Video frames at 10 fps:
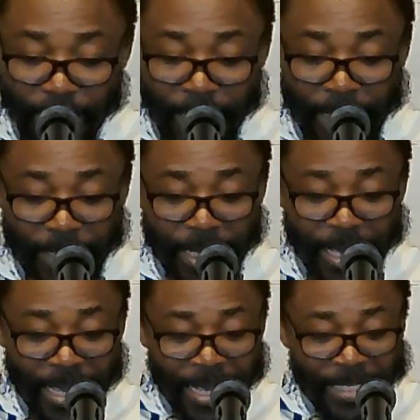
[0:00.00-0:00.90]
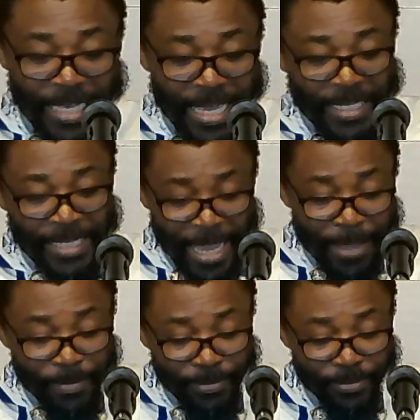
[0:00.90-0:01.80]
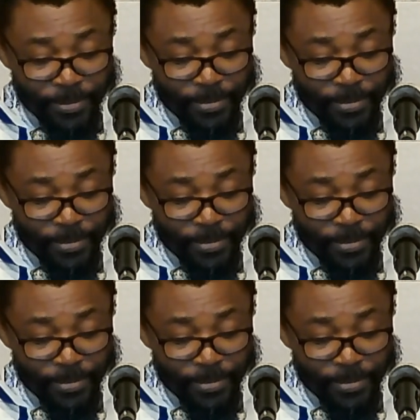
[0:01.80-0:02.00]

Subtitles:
it is him,